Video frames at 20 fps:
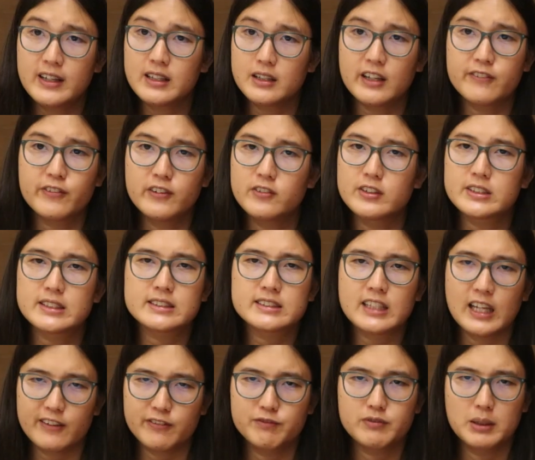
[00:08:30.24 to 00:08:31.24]
uh, if it was a
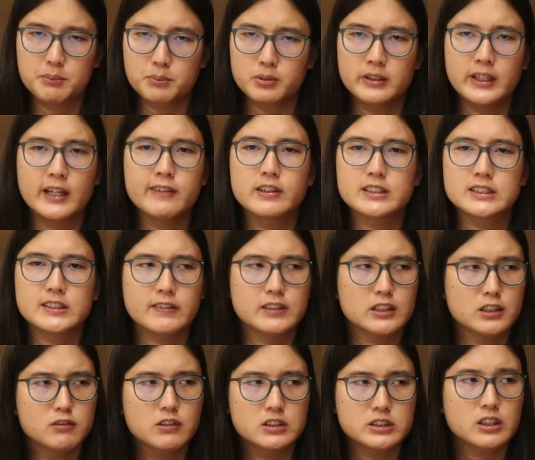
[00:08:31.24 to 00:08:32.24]
staff member, it was someone
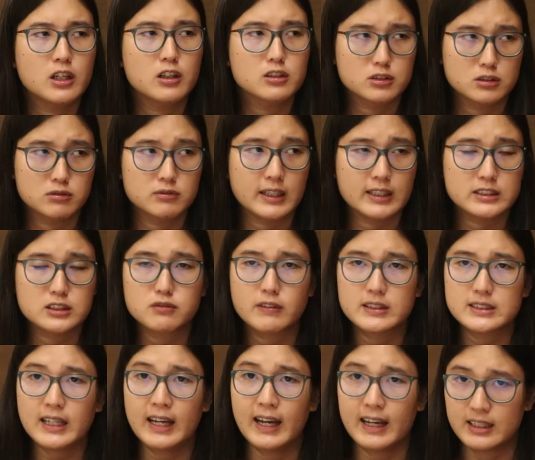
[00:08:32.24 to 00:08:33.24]
who was authorized
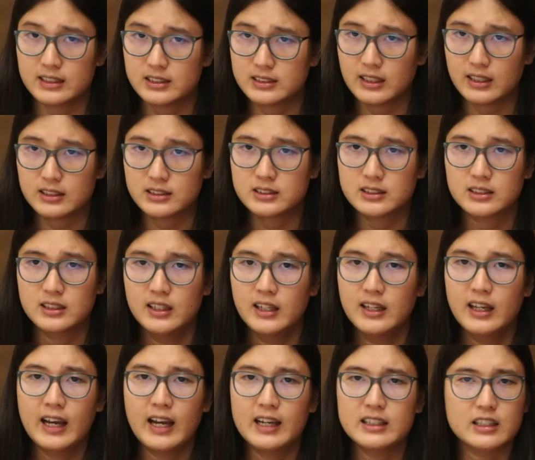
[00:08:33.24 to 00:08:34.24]
with access.
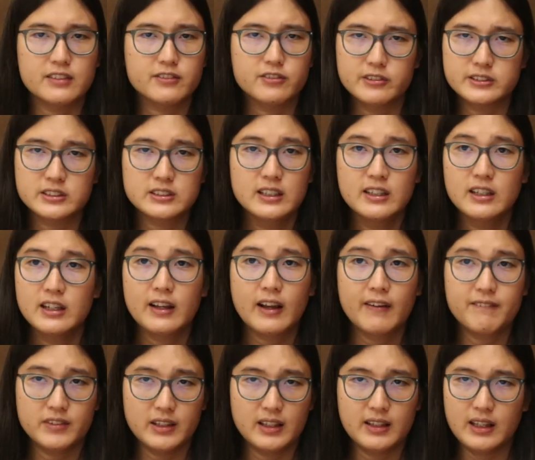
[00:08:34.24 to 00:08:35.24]
And it was
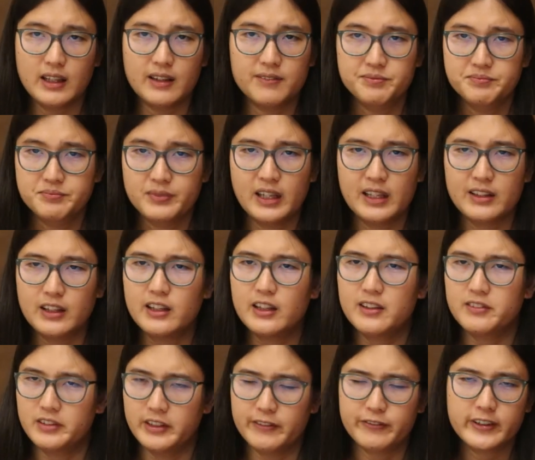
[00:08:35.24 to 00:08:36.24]
and, and,
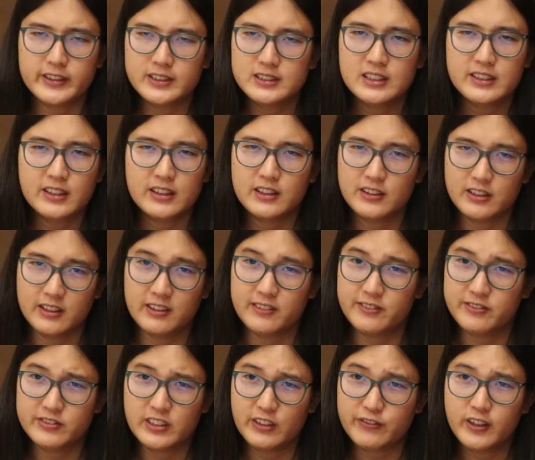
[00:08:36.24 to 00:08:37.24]
and the first thing,
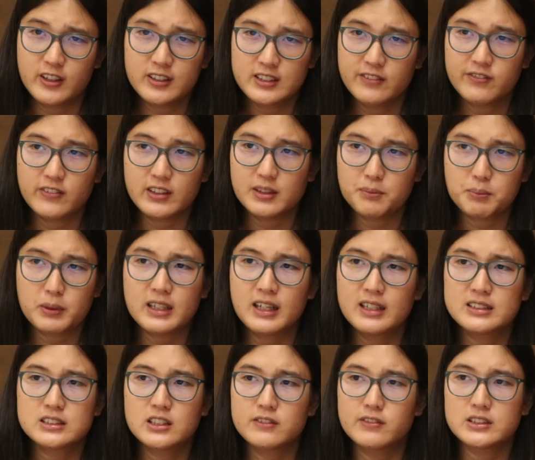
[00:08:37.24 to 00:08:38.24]
it, the first thing we,
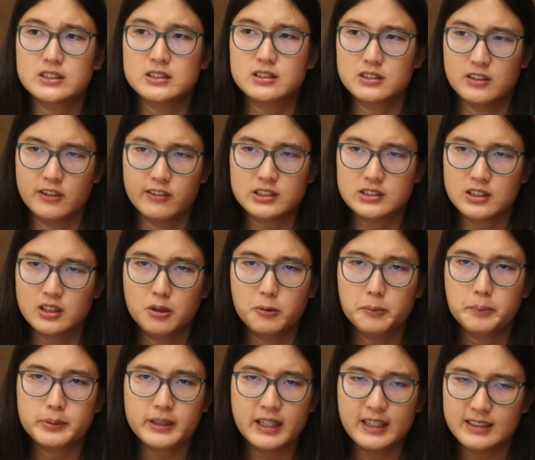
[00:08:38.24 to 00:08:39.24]
because it was it was so
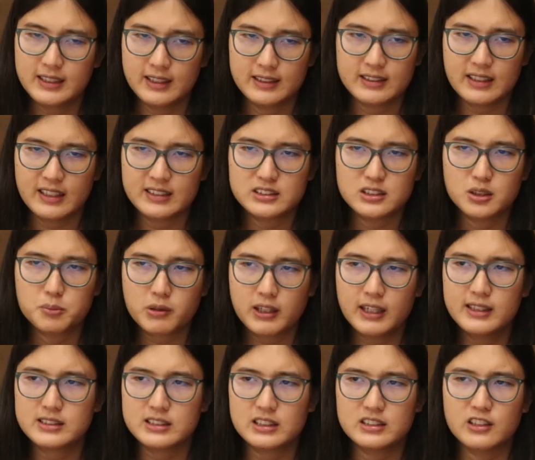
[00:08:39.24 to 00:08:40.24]
blatant and
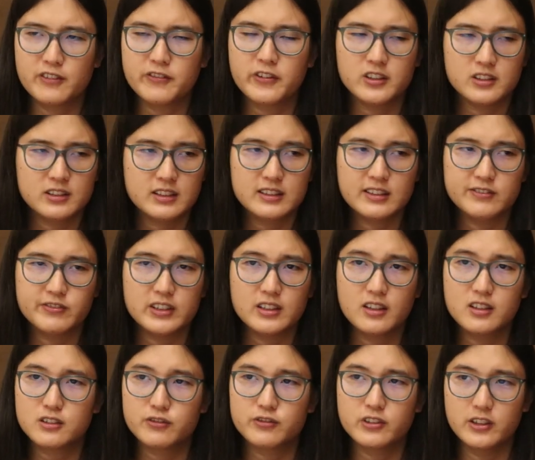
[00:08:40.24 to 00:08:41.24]
surprising. The first thing we
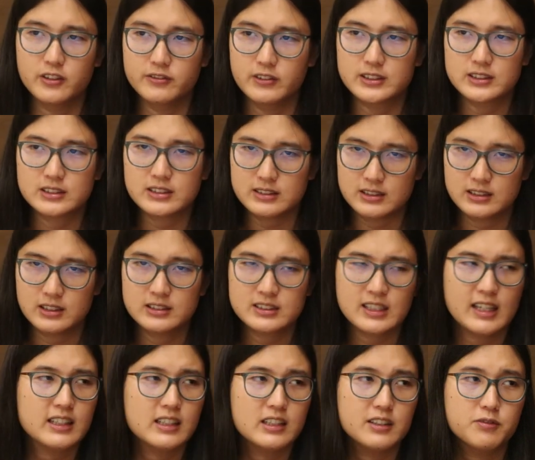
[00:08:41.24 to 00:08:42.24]
looked for was just
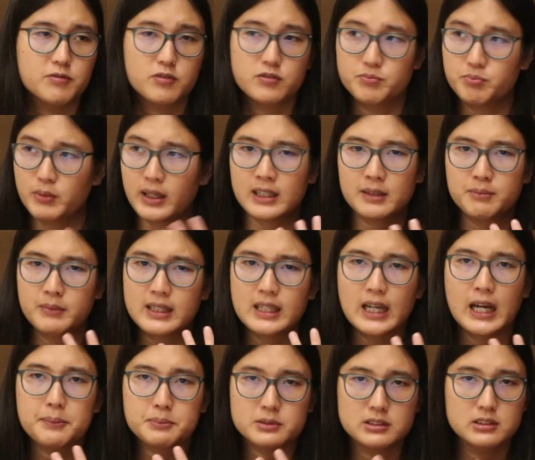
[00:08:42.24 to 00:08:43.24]
to make make
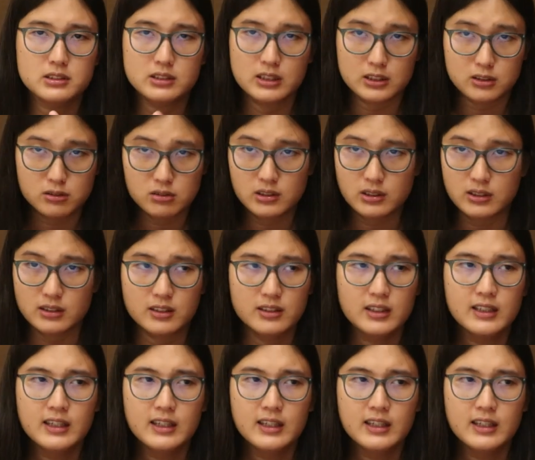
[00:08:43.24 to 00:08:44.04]
absolutely sure